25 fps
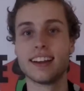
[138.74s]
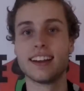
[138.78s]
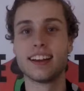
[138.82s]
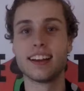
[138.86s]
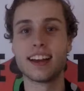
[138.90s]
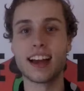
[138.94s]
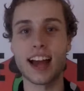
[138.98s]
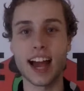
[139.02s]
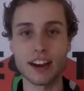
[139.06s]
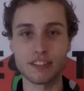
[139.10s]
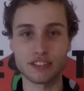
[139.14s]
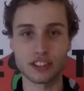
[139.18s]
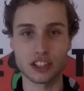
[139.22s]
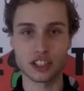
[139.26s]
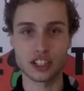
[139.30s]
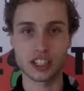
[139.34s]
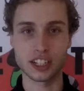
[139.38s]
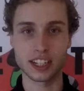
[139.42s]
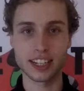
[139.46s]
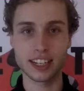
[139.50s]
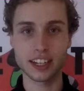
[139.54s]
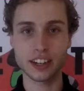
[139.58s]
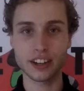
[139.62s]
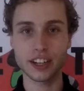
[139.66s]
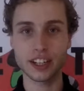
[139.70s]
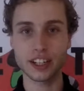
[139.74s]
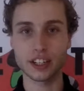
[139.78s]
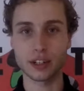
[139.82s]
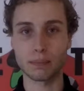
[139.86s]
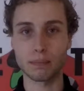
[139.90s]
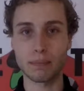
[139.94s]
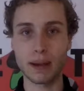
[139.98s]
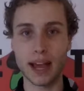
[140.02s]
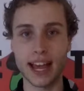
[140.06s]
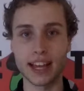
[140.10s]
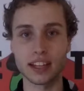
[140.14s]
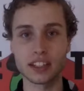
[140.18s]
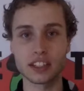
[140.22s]
After securing your
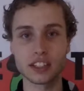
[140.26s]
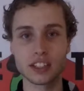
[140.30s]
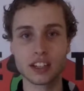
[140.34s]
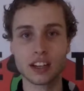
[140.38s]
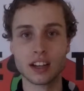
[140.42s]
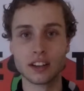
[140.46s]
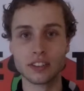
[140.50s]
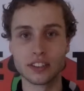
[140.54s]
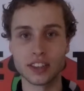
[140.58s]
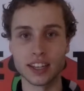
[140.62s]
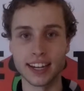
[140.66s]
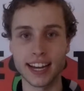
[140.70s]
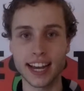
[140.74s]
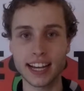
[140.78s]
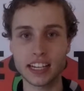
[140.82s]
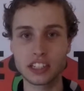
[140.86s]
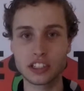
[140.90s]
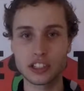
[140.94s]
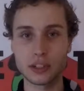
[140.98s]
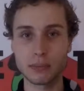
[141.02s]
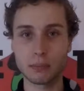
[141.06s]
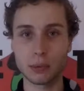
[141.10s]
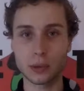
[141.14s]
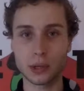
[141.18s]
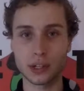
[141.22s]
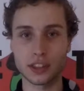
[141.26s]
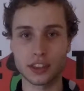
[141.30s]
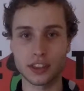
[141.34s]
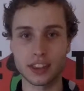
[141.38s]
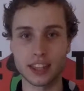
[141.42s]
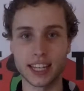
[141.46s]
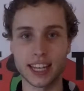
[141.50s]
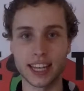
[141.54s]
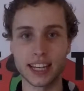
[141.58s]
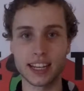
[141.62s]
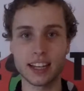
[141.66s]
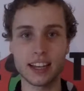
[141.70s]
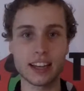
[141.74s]
pets, the next important
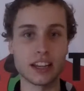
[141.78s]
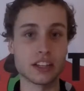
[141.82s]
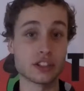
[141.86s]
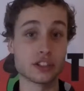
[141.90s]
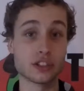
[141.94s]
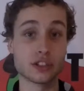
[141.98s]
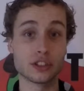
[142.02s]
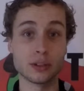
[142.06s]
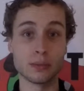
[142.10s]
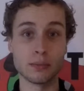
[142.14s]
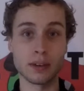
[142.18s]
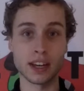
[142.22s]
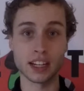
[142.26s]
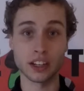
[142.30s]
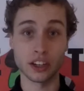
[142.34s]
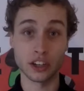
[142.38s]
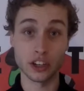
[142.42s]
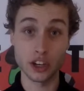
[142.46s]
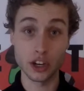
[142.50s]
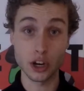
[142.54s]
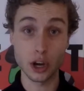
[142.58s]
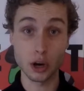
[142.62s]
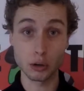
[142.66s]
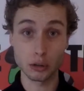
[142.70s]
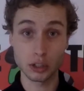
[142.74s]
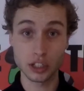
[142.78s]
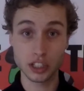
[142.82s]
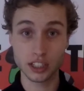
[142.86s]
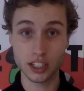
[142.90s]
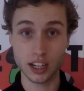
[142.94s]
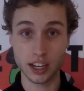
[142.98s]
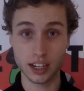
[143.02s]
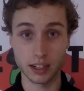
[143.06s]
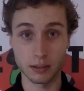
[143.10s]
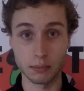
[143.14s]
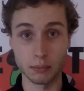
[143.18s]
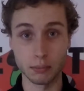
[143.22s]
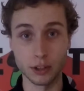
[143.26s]
thing is to make no
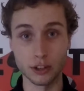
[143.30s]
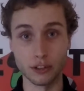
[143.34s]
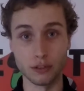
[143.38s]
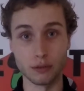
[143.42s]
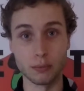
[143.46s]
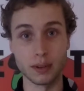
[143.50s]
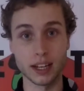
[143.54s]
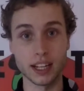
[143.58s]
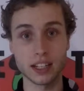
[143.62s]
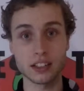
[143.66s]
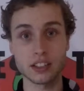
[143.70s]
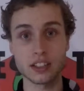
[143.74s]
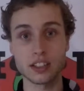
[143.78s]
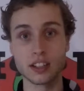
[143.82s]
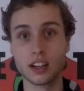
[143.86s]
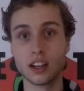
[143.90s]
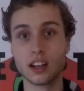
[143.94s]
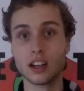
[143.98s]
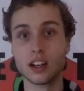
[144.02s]
sudden movements.